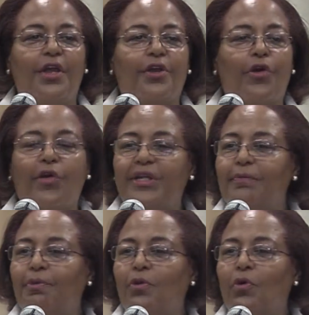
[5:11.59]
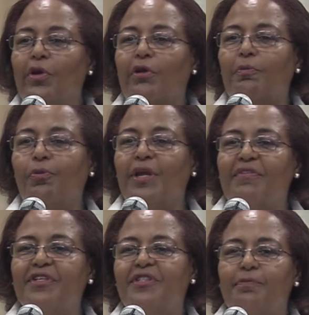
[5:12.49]
current employer,
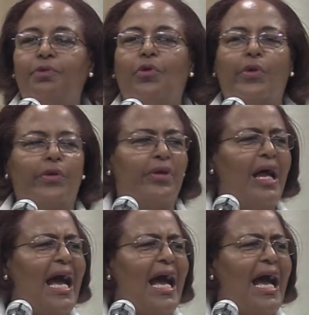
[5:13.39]
previous employer.